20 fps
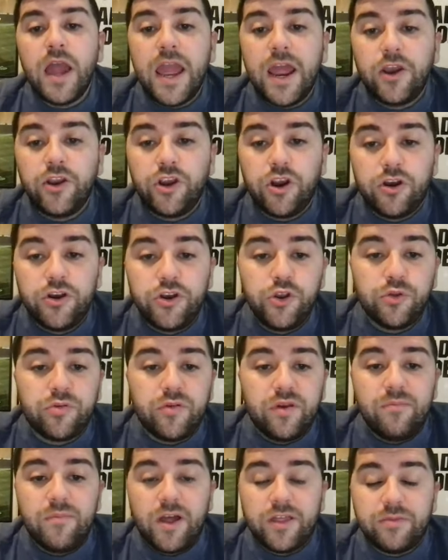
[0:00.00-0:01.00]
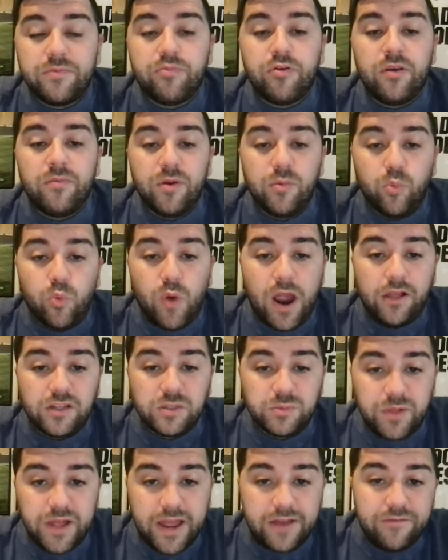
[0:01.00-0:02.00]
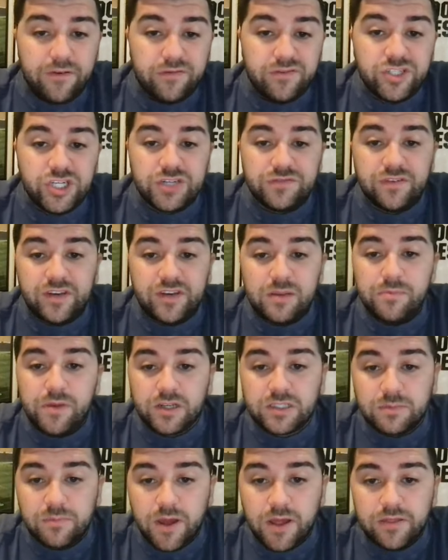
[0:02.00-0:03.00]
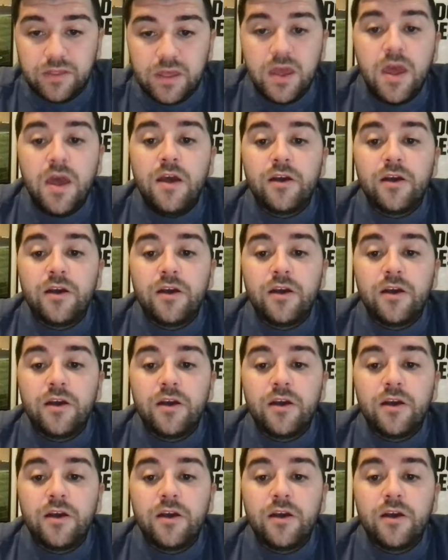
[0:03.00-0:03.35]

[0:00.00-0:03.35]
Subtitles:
and your new 3-month premium wireless plan for just $15 a month,